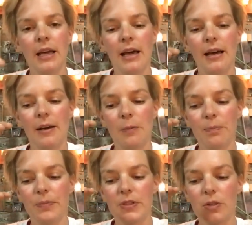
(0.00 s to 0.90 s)

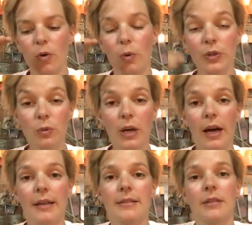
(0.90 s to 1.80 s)
Um, so you
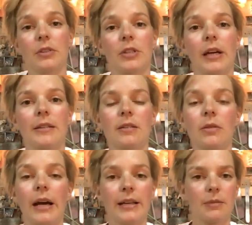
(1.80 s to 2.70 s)
guys have a chance to
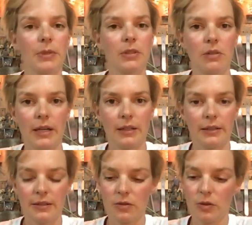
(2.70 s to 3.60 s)
ask me
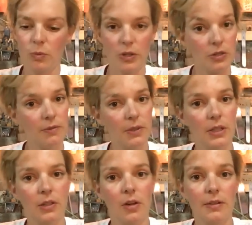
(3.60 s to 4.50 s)
directly. So you watch the
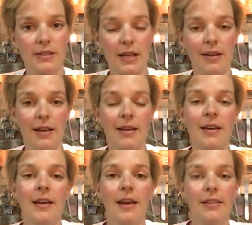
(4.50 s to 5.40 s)
video on Sunday,
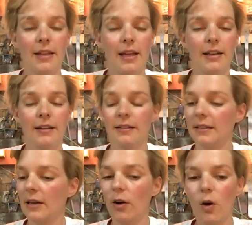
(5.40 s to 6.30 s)
and then
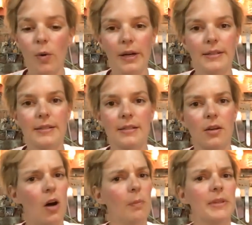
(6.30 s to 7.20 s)
there are always
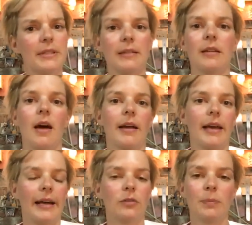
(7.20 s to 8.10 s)
comments that are
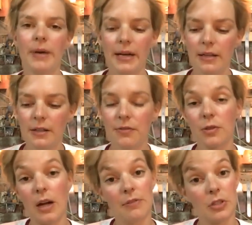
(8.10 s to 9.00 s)
kind of repetitive, so
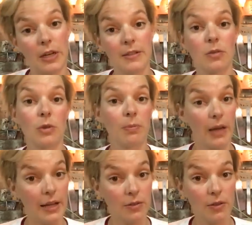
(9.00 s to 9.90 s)
I have a chance to
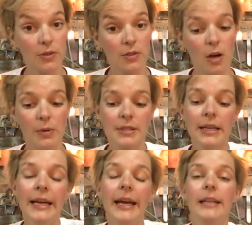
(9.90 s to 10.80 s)
reply to those comments,
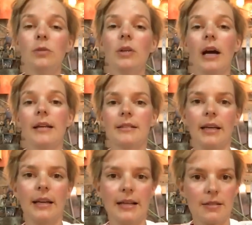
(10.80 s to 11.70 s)
and you guys
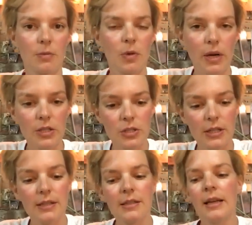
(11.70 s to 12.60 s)
can ask some
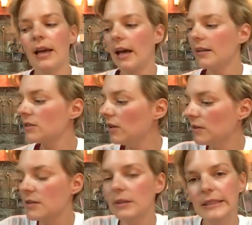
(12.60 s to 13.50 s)
questions, and it's
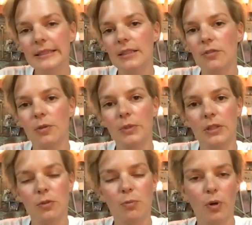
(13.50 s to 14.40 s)
also easier for me
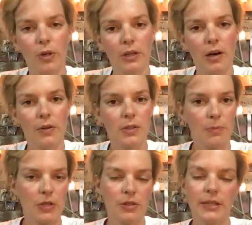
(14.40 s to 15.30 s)
to point out
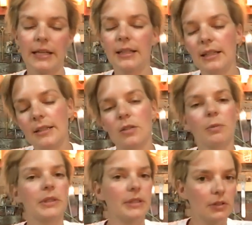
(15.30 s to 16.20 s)
special techniques or
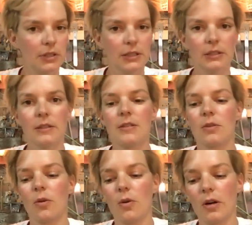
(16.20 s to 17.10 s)
materials
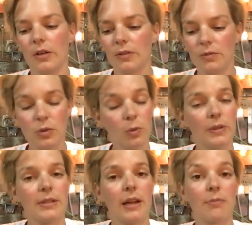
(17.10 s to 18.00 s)
or
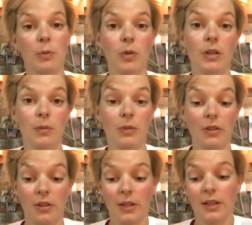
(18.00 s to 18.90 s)
tools that I've been working
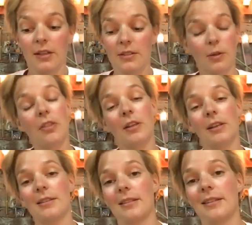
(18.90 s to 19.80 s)
with. So I think
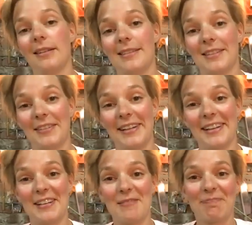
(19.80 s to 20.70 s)
it's a, it's a great
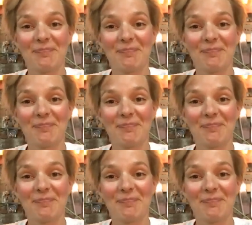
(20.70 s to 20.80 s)
idea.